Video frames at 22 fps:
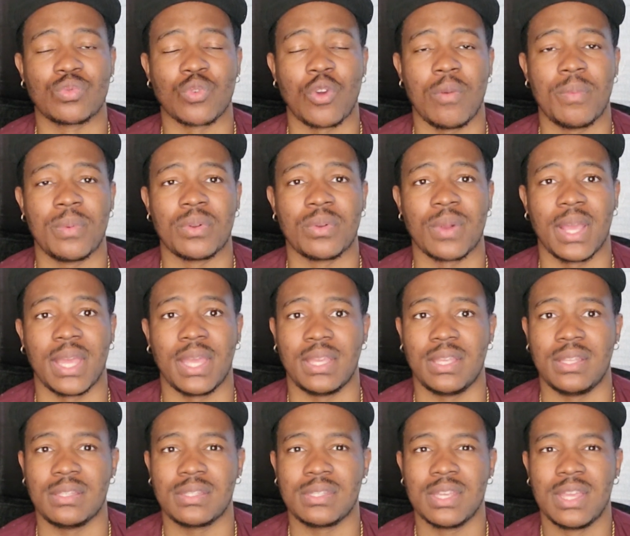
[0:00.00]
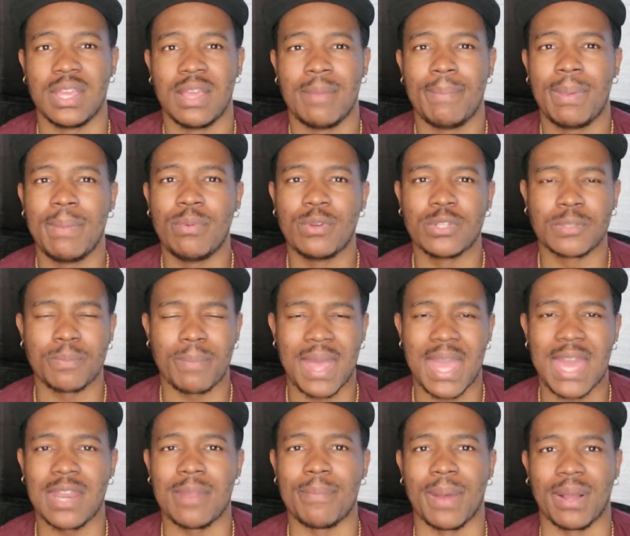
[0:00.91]
Roman Reigns. People was
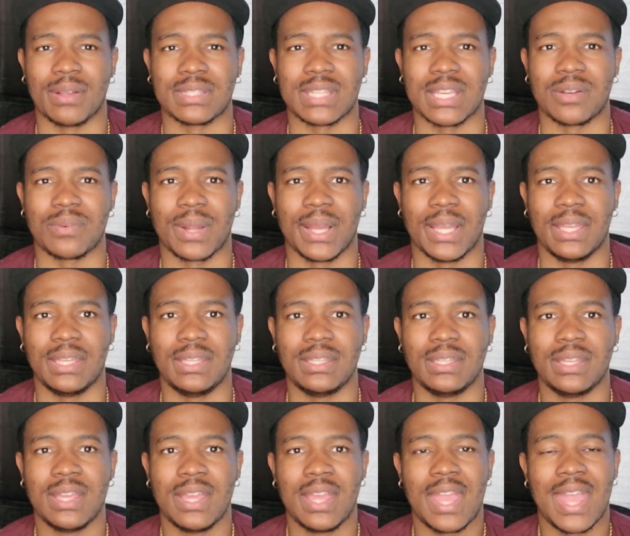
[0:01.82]
mad about that, right?